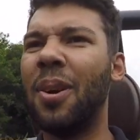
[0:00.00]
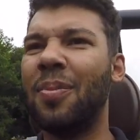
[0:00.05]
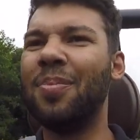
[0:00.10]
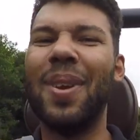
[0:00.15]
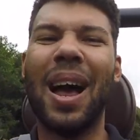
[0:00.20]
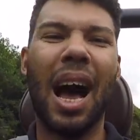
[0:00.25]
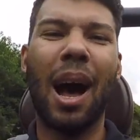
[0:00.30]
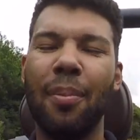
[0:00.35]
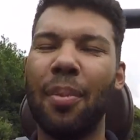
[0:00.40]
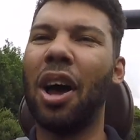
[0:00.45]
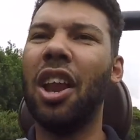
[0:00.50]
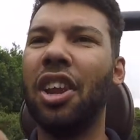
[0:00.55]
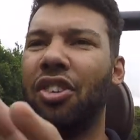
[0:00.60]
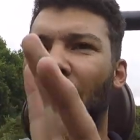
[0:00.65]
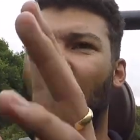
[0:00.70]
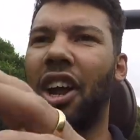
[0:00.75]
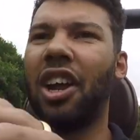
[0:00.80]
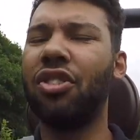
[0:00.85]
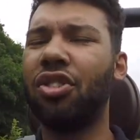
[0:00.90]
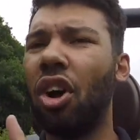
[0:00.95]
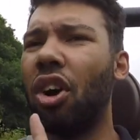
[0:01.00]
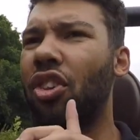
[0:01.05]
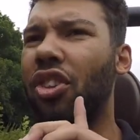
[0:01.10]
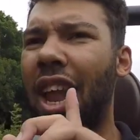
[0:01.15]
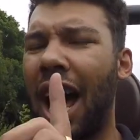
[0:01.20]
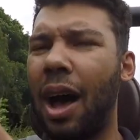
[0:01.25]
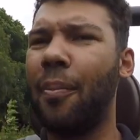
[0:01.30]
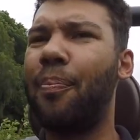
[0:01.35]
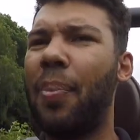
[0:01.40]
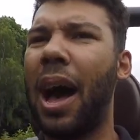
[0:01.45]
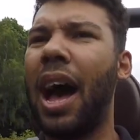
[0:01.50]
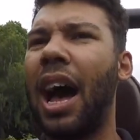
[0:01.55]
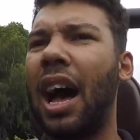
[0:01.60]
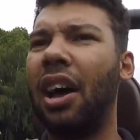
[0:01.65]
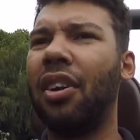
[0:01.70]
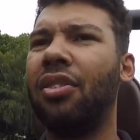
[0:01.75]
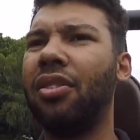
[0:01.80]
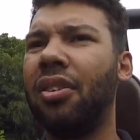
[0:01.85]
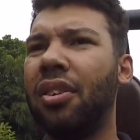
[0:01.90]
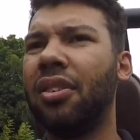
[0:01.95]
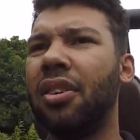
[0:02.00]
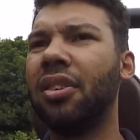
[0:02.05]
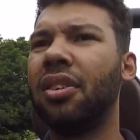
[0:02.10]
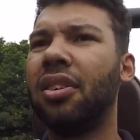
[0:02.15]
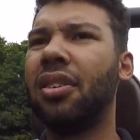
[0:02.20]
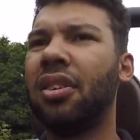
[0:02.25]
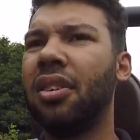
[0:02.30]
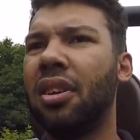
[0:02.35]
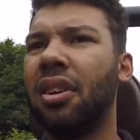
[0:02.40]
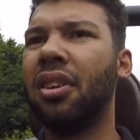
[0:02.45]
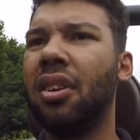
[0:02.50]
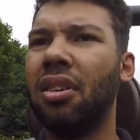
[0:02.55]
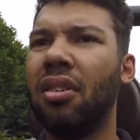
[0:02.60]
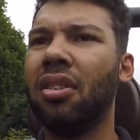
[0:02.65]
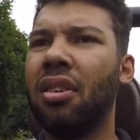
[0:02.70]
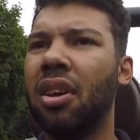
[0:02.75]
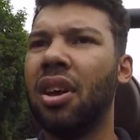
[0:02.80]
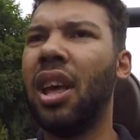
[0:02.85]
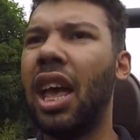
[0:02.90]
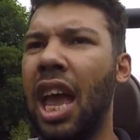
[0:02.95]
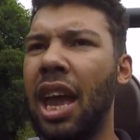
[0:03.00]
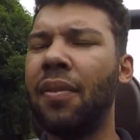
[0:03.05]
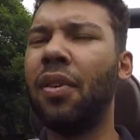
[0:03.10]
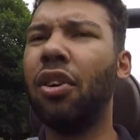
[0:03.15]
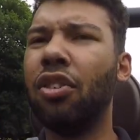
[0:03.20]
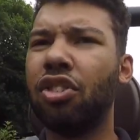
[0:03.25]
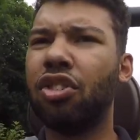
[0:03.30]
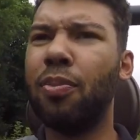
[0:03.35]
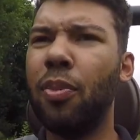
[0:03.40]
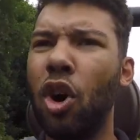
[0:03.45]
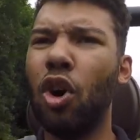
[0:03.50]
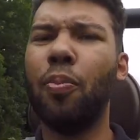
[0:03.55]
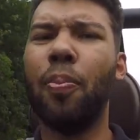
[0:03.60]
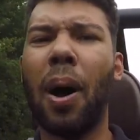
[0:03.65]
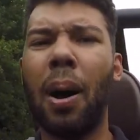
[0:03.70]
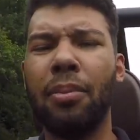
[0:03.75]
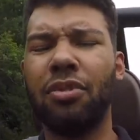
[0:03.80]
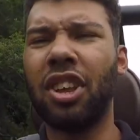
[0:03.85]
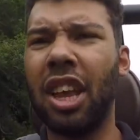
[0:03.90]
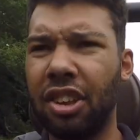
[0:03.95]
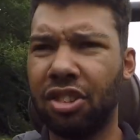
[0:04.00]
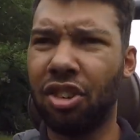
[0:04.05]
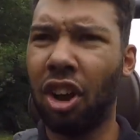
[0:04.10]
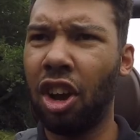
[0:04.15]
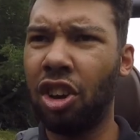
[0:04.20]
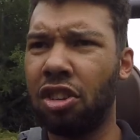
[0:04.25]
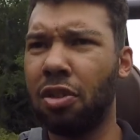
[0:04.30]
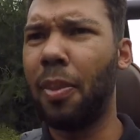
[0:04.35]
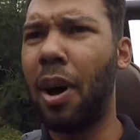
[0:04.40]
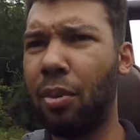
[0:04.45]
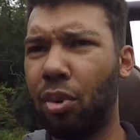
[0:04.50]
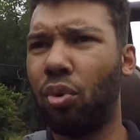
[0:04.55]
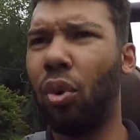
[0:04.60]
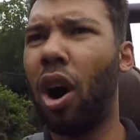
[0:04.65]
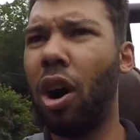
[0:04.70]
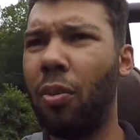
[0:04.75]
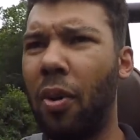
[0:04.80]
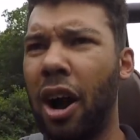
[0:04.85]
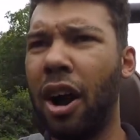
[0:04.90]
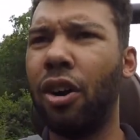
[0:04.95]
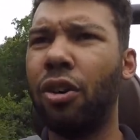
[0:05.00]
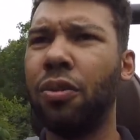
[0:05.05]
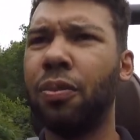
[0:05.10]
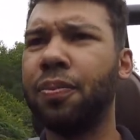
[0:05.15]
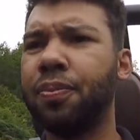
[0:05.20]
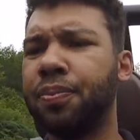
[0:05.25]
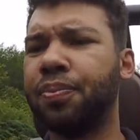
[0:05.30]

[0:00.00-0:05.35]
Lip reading: Now I'm only joking, it's not that bad. Even on small bumps, it soaks them up quite well.